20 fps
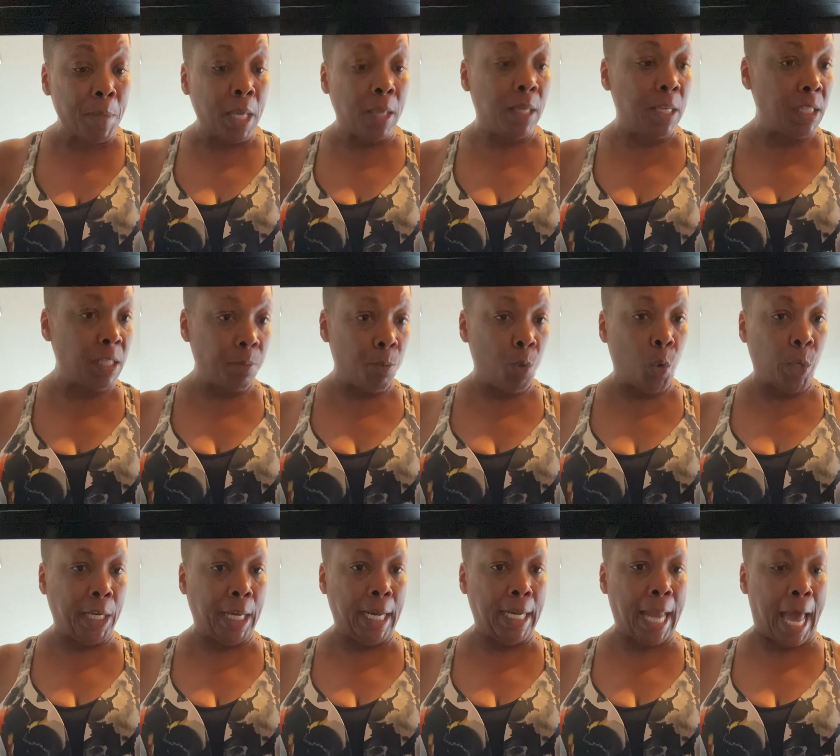This
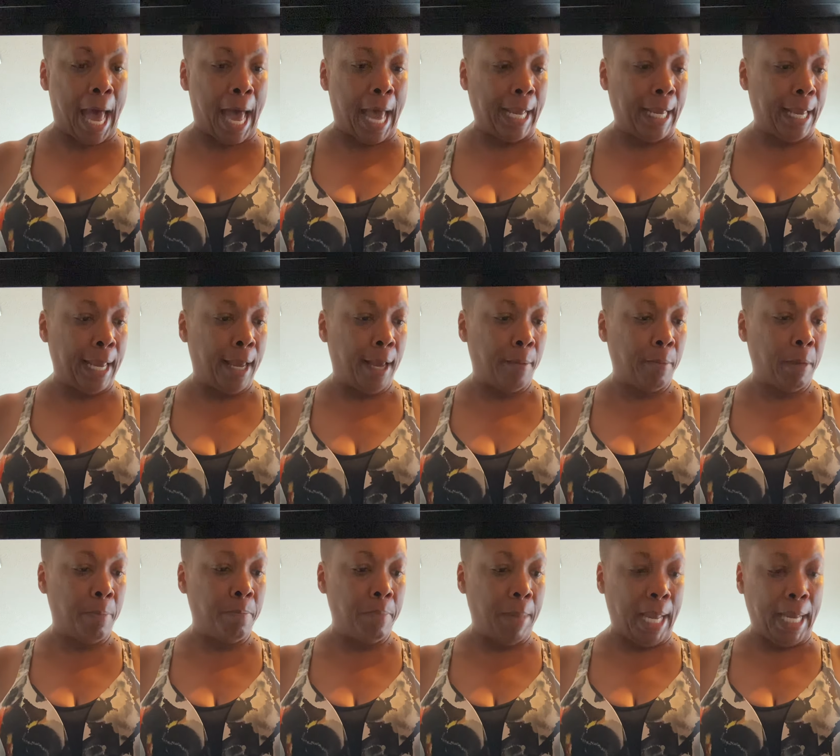morning I
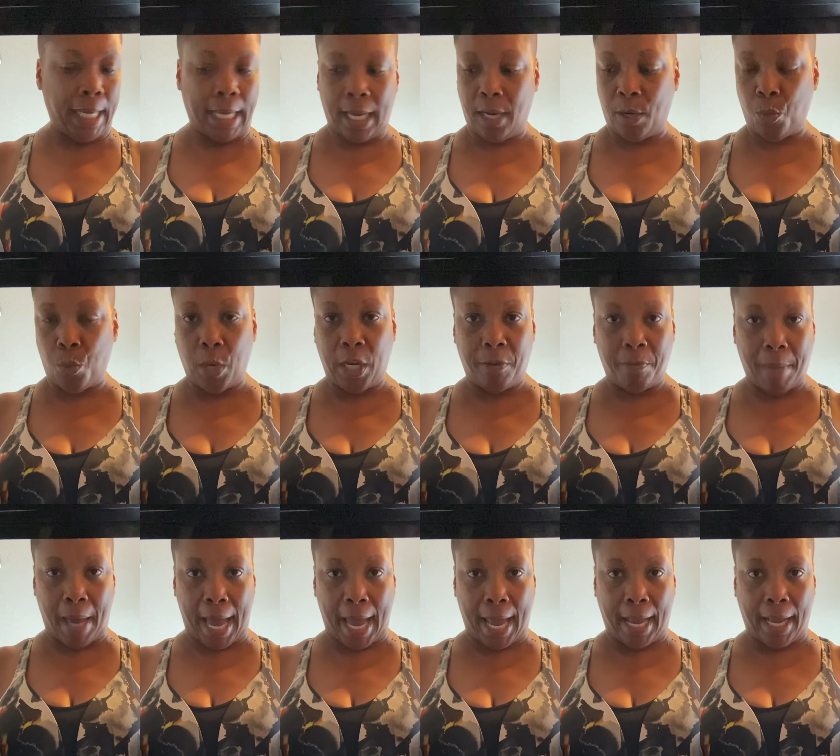am making one of
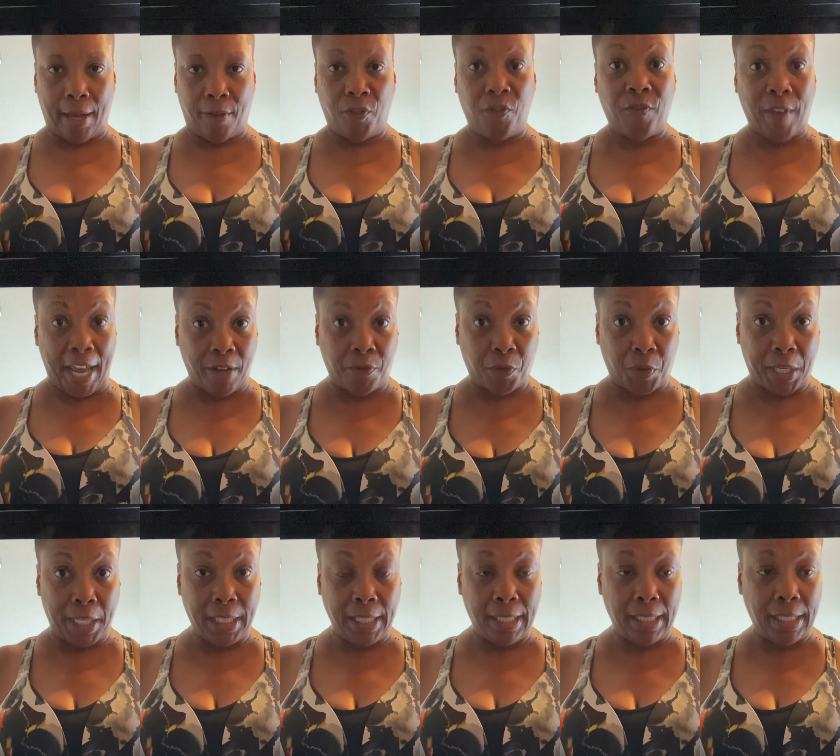my
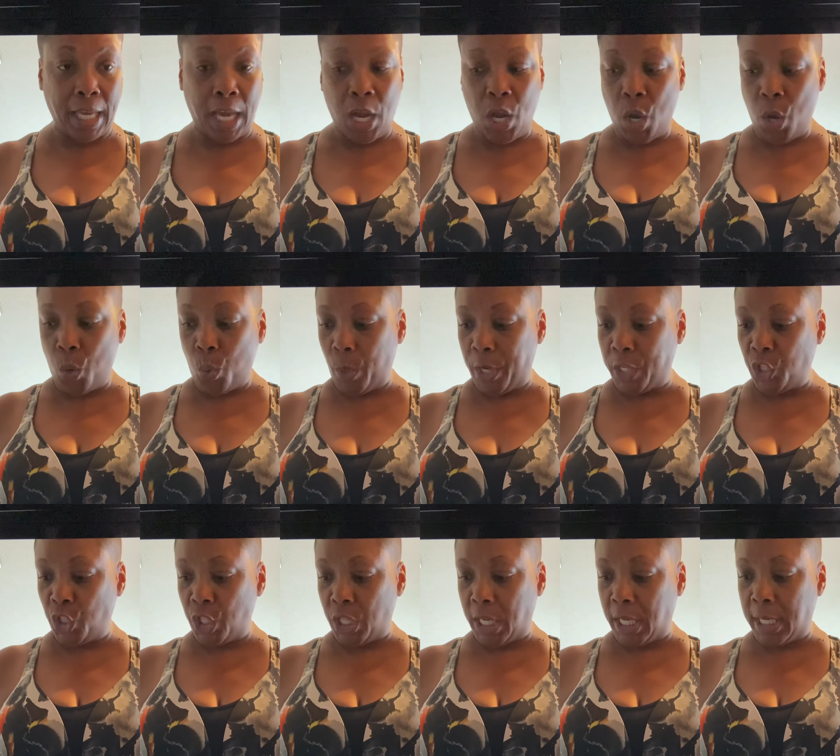favorites,
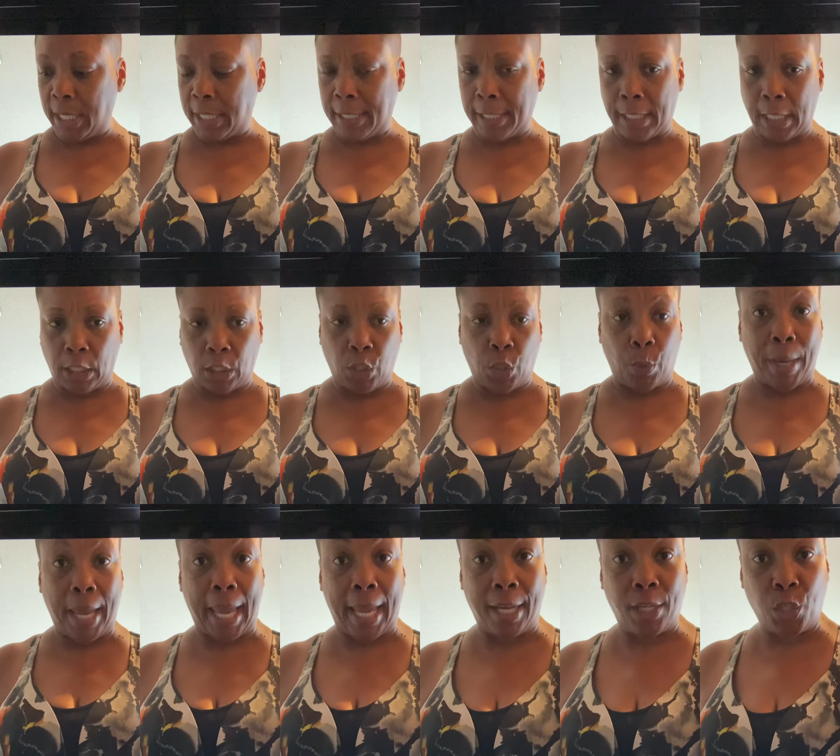which is a little
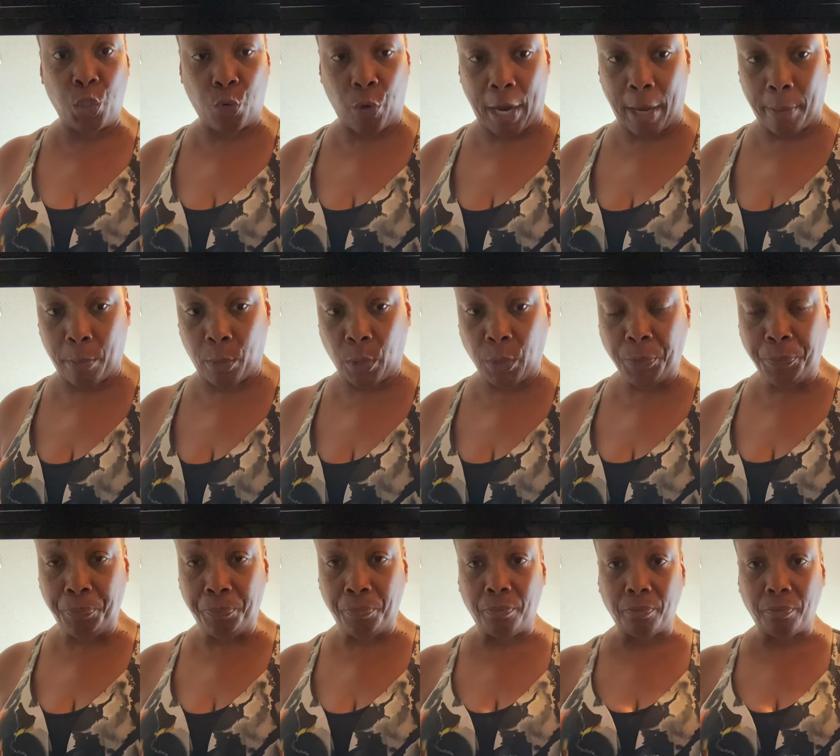egg scramble